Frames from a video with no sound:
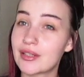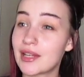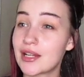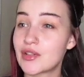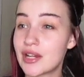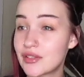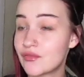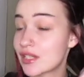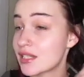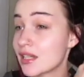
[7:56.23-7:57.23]
And then I tried to
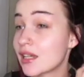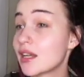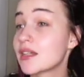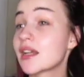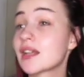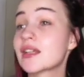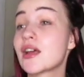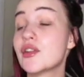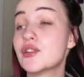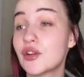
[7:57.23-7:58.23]
fix it, and I dyed it
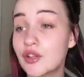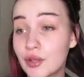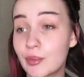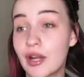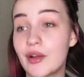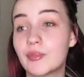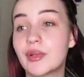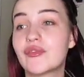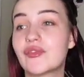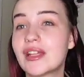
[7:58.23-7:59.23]
a darker brown, but
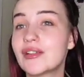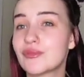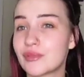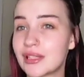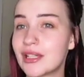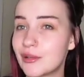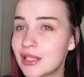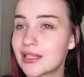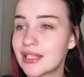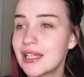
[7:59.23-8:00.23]
it faded really
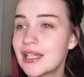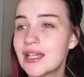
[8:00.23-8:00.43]
quickly.